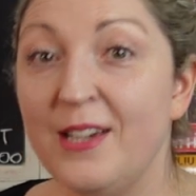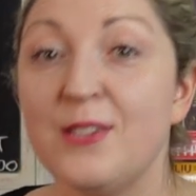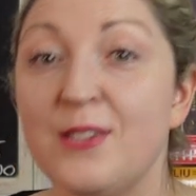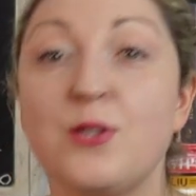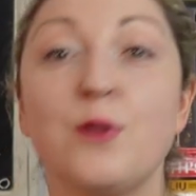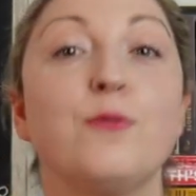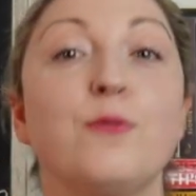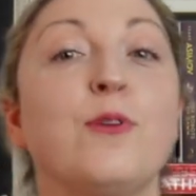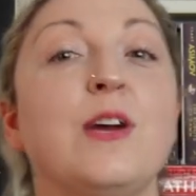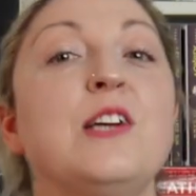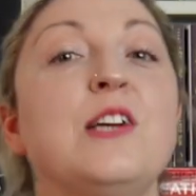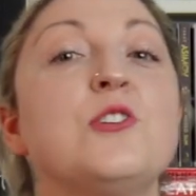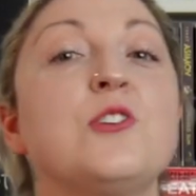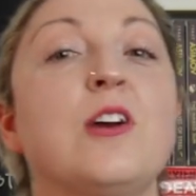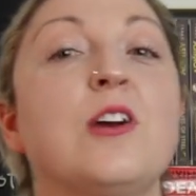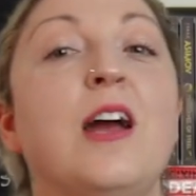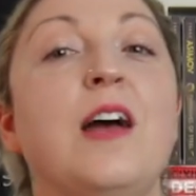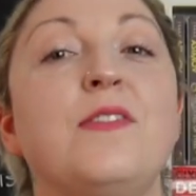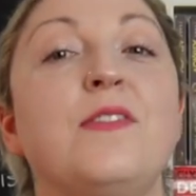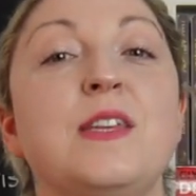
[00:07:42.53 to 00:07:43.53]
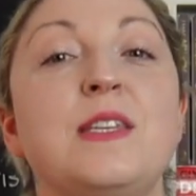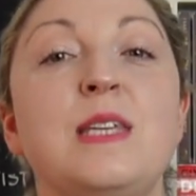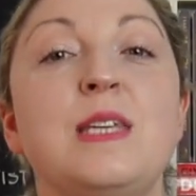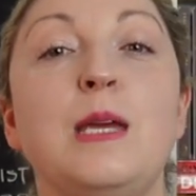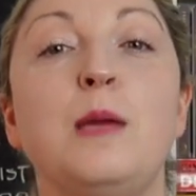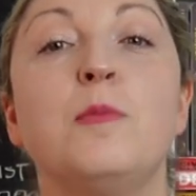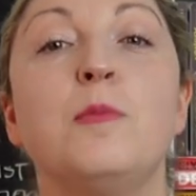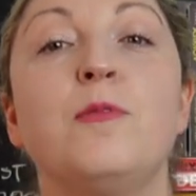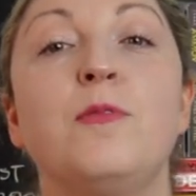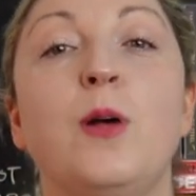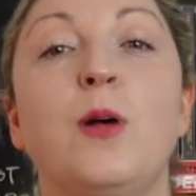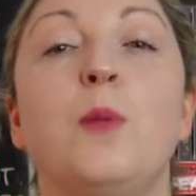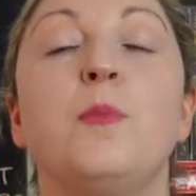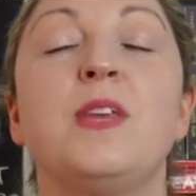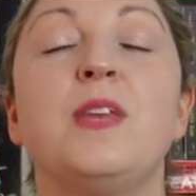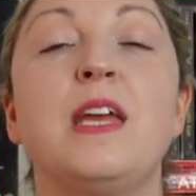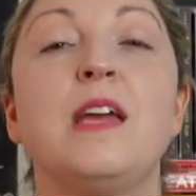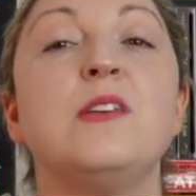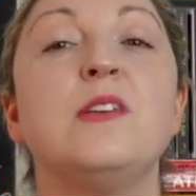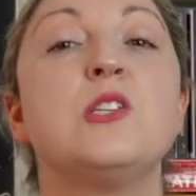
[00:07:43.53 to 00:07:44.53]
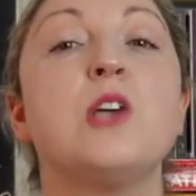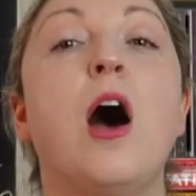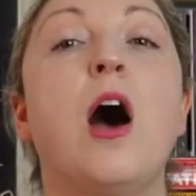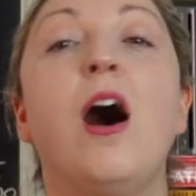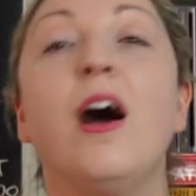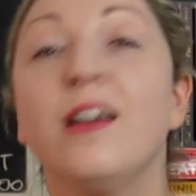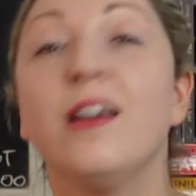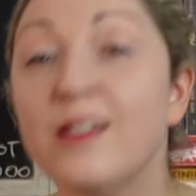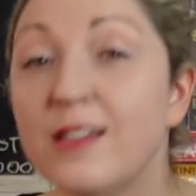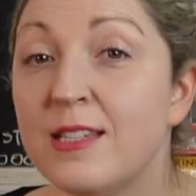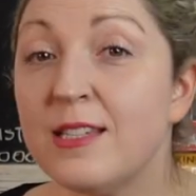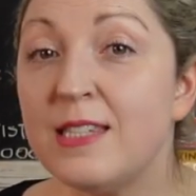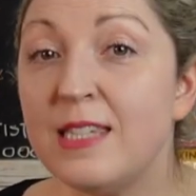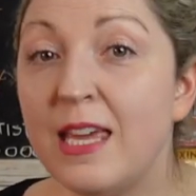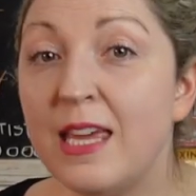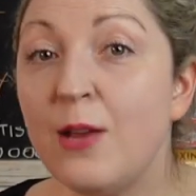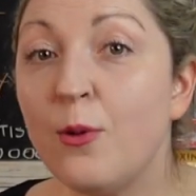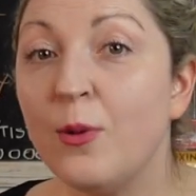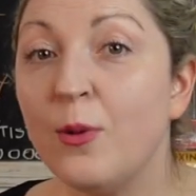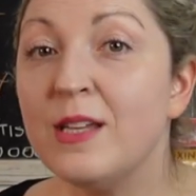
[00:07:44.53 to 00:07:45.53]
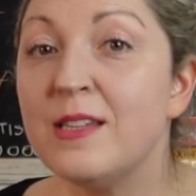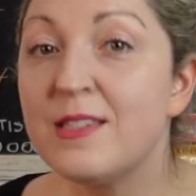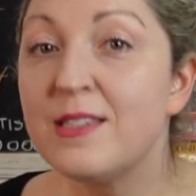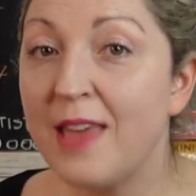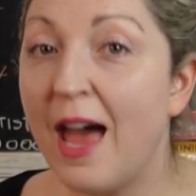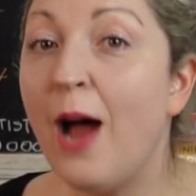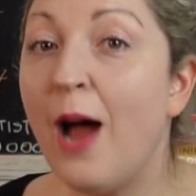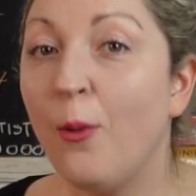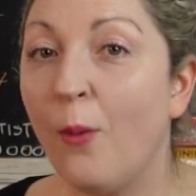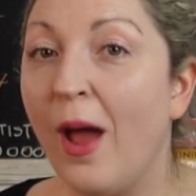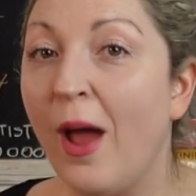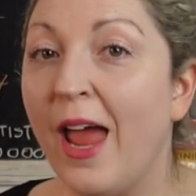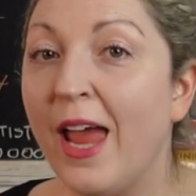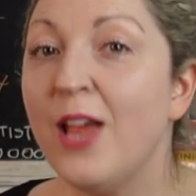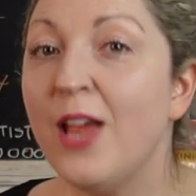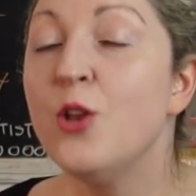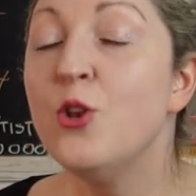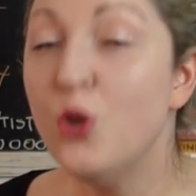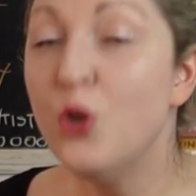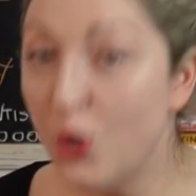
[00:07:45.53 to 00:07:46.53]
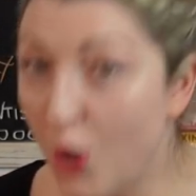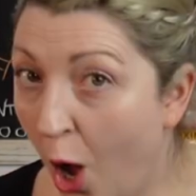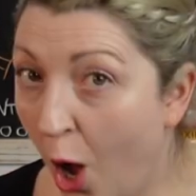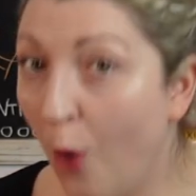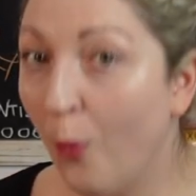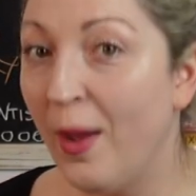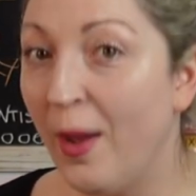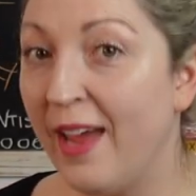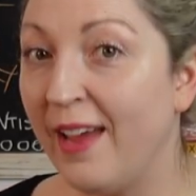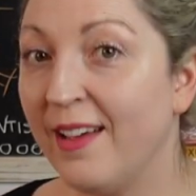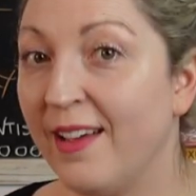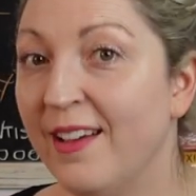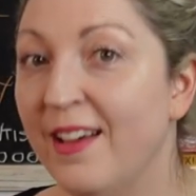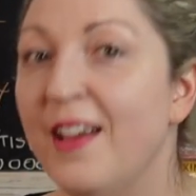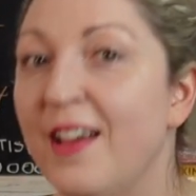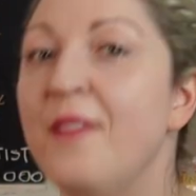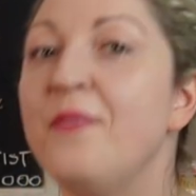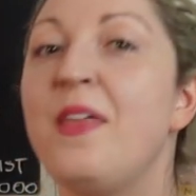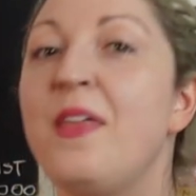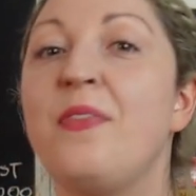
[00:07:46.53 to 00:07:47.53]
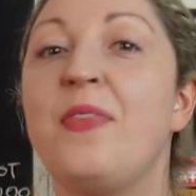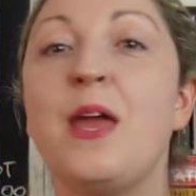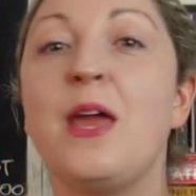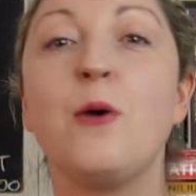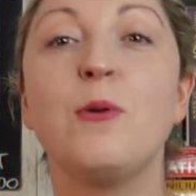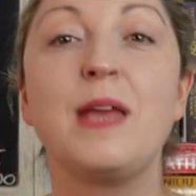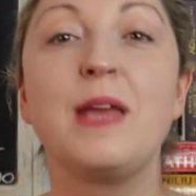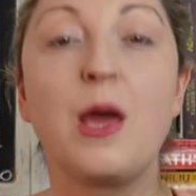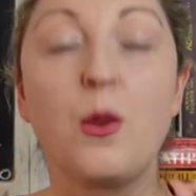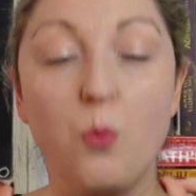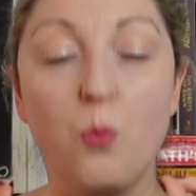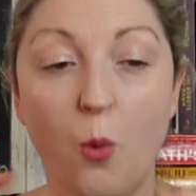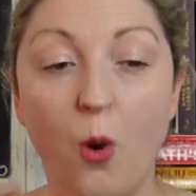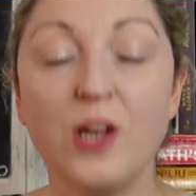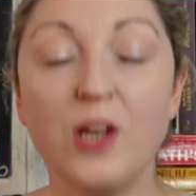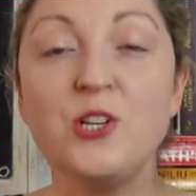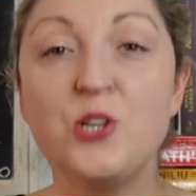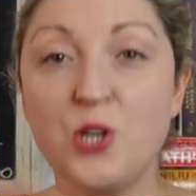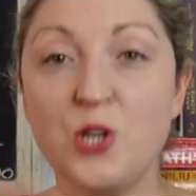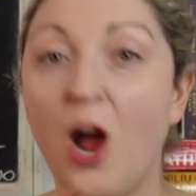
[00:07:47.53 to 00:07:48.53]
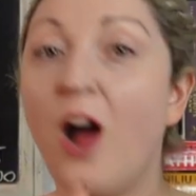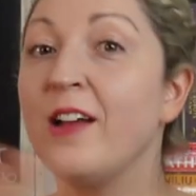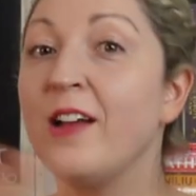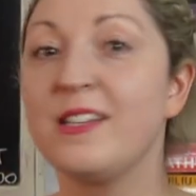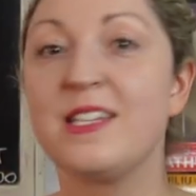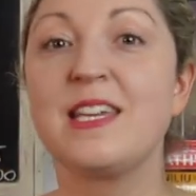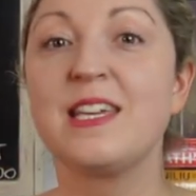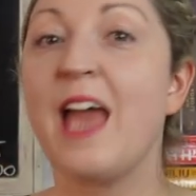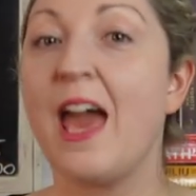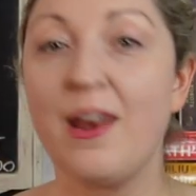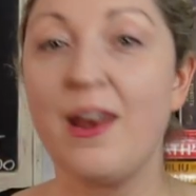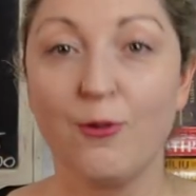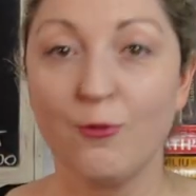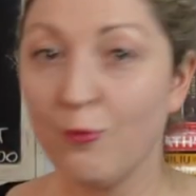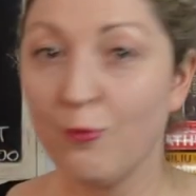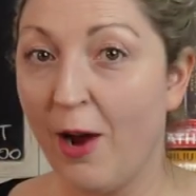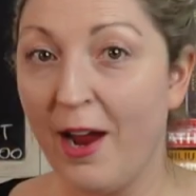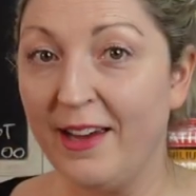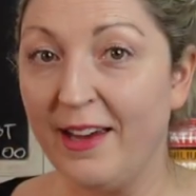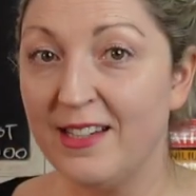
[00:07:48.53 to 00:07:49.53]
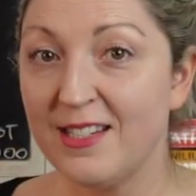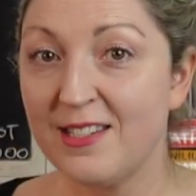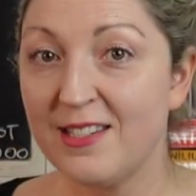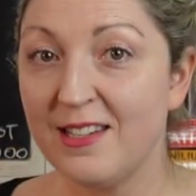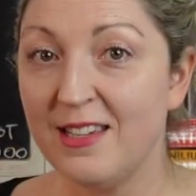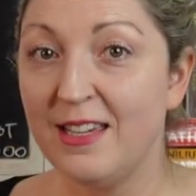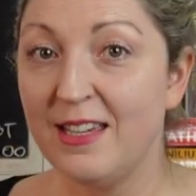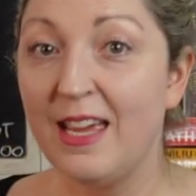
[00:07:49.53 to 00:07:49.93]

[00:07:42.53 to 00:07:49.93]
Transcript: So Fraser and the team filmed the entire sequence that way, knowing that they only had one shot to get it right.